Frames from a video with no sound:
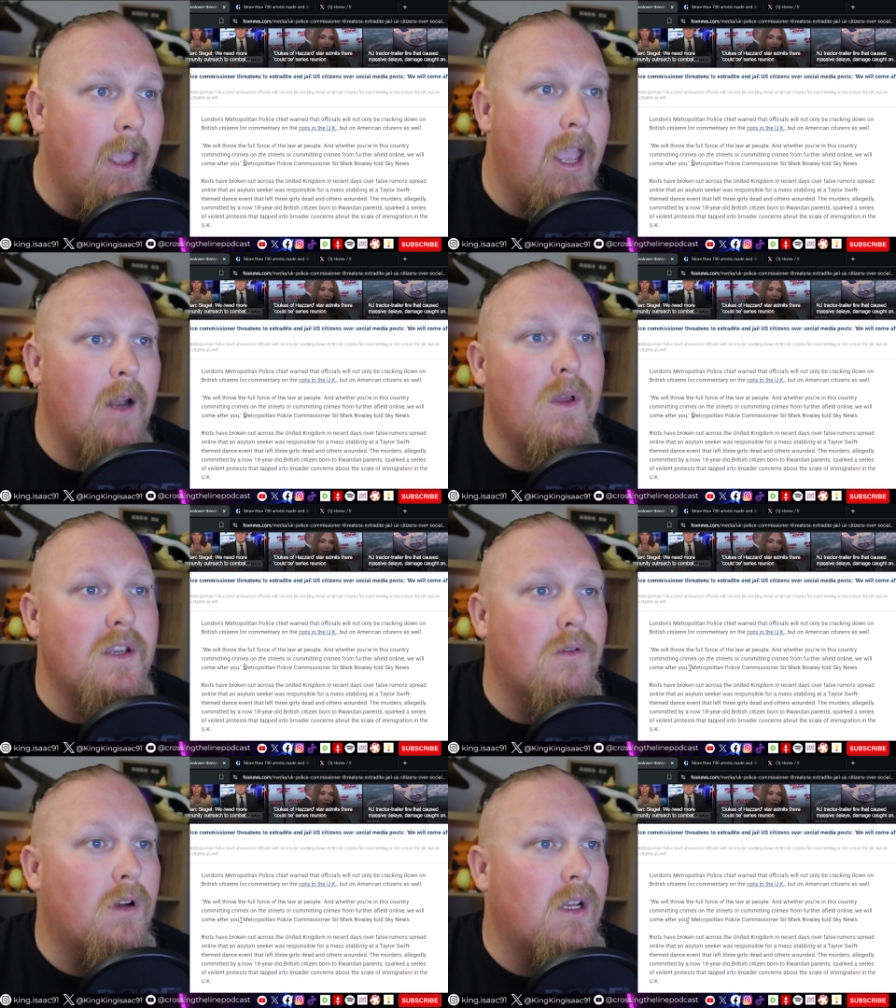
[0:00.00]
and whether
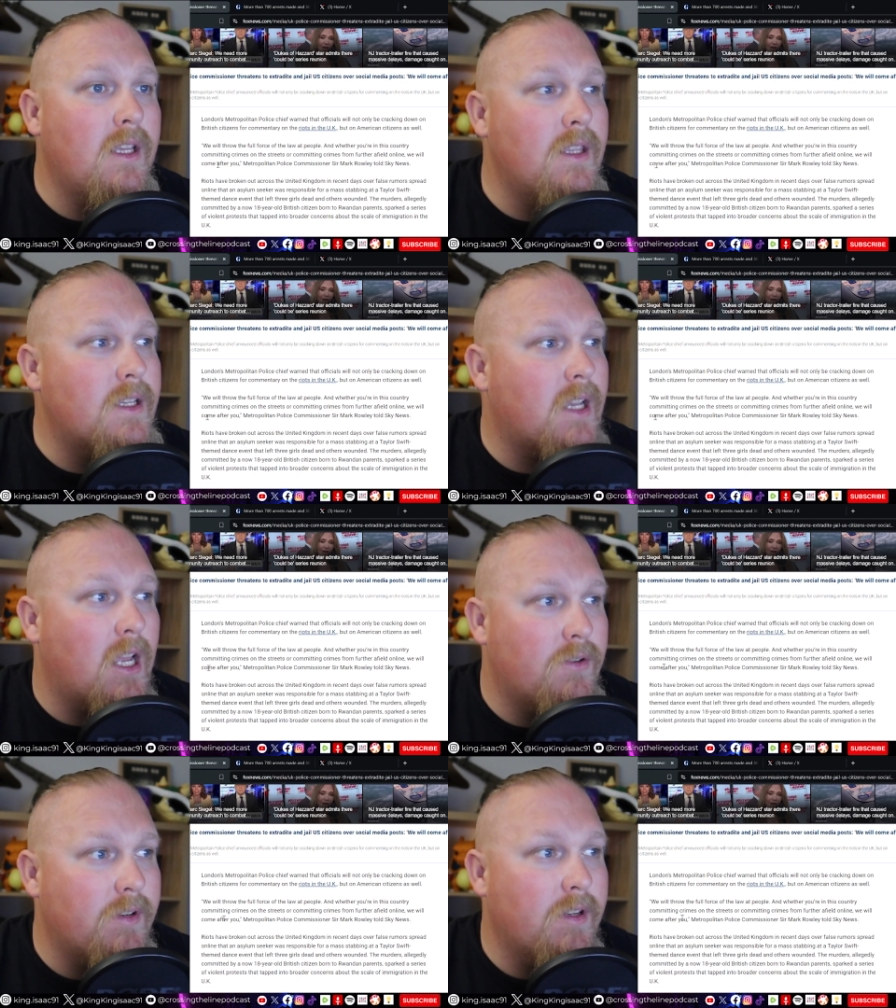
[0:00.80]
you're in this
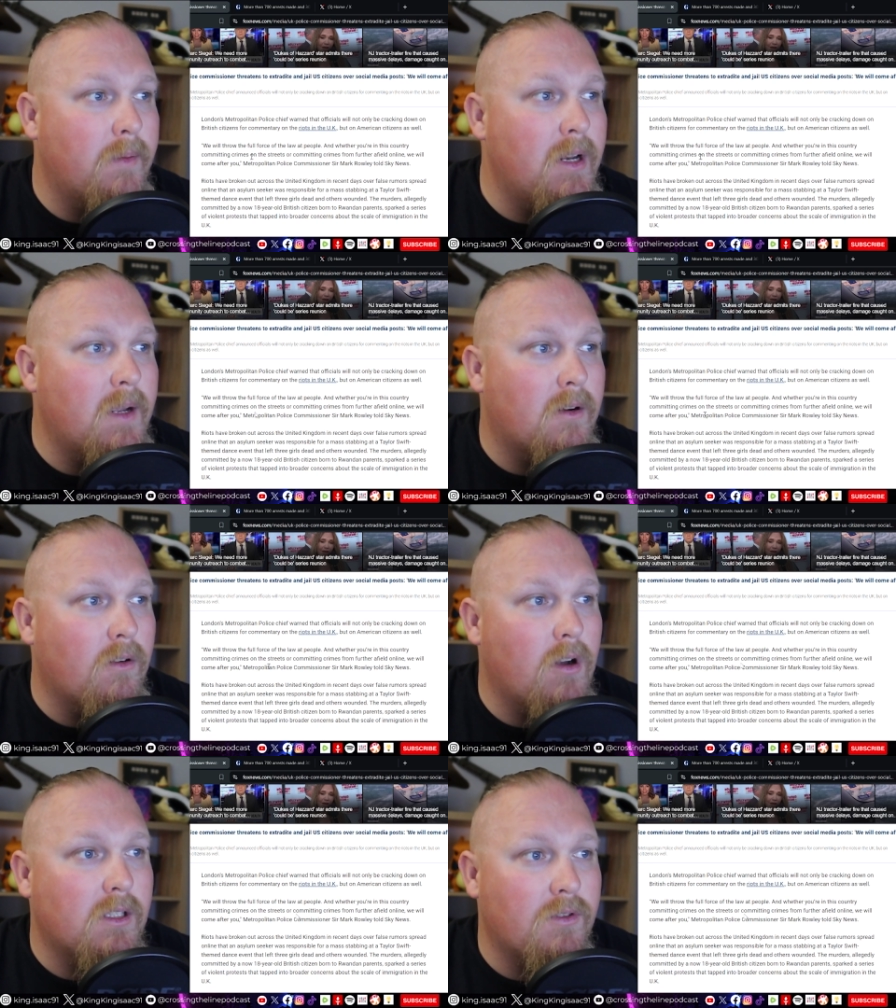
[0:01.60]
country, you're committing
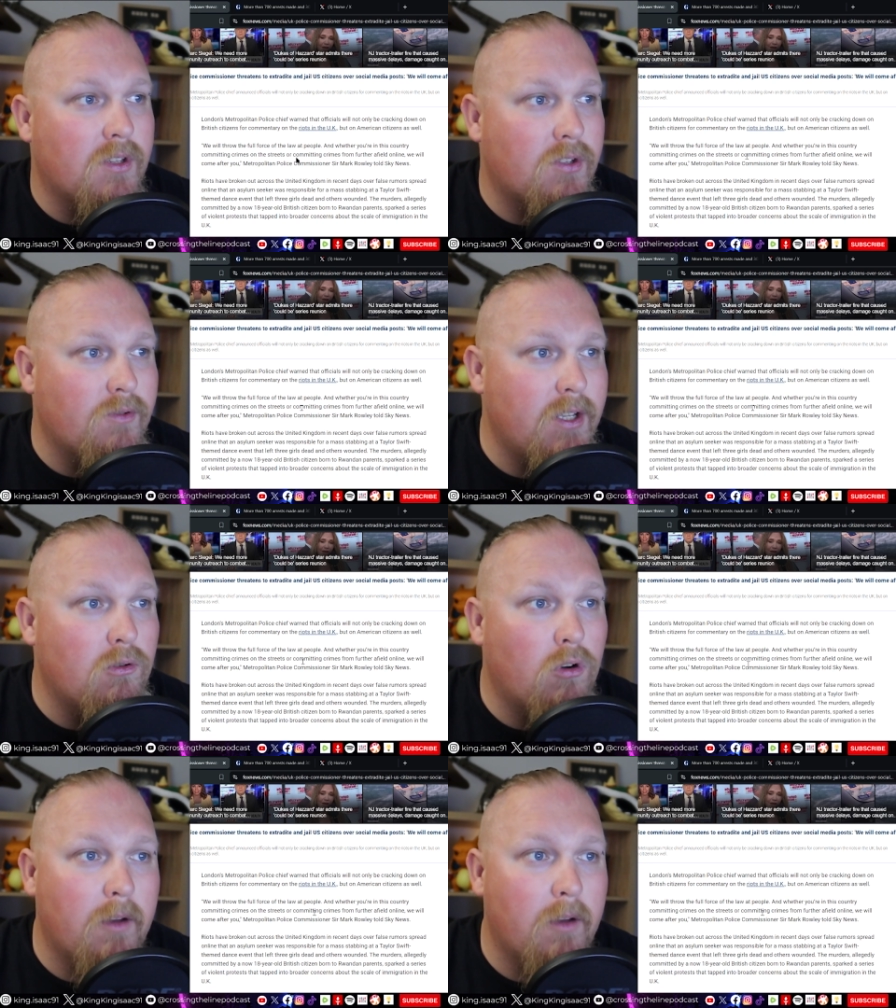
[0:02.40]
crimes on the streets or